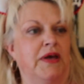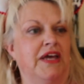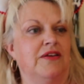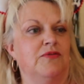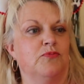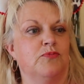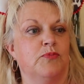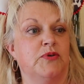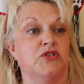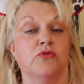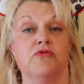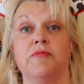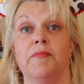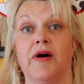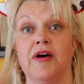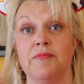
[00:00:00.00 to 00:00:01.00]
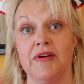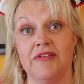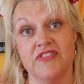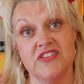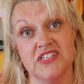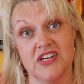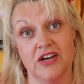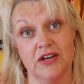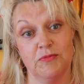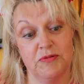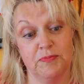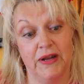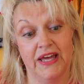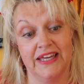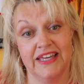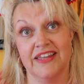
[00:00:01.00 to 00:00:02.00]
pin, which will remind me of the time
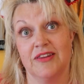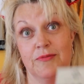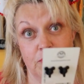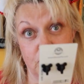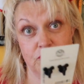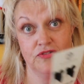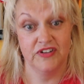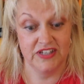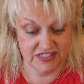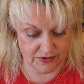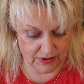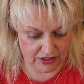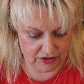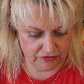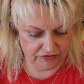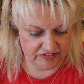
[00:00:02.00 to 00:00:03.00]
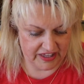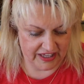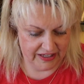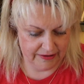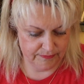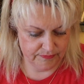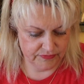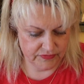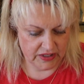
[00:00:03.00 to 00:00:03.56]
with Blake at the movie, so I love that.